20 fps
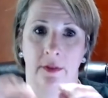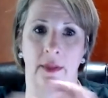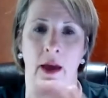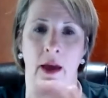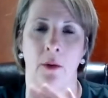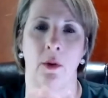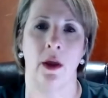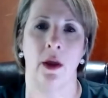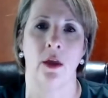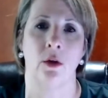
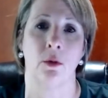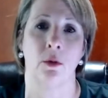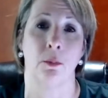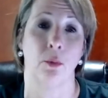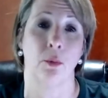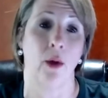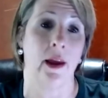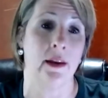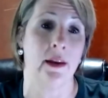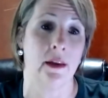That way you're
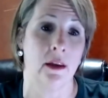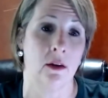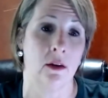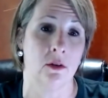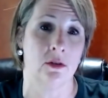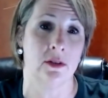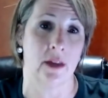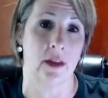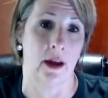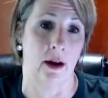branding
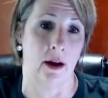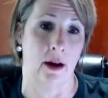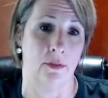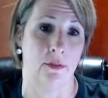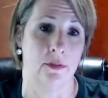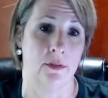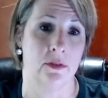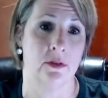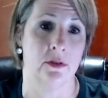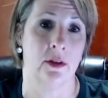yourself
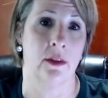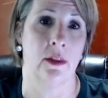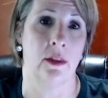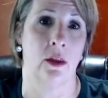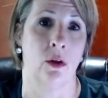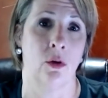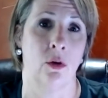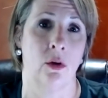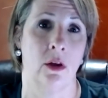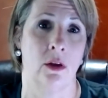so that
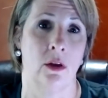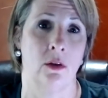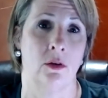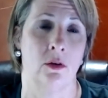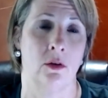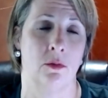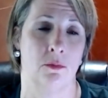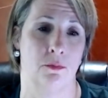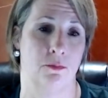you can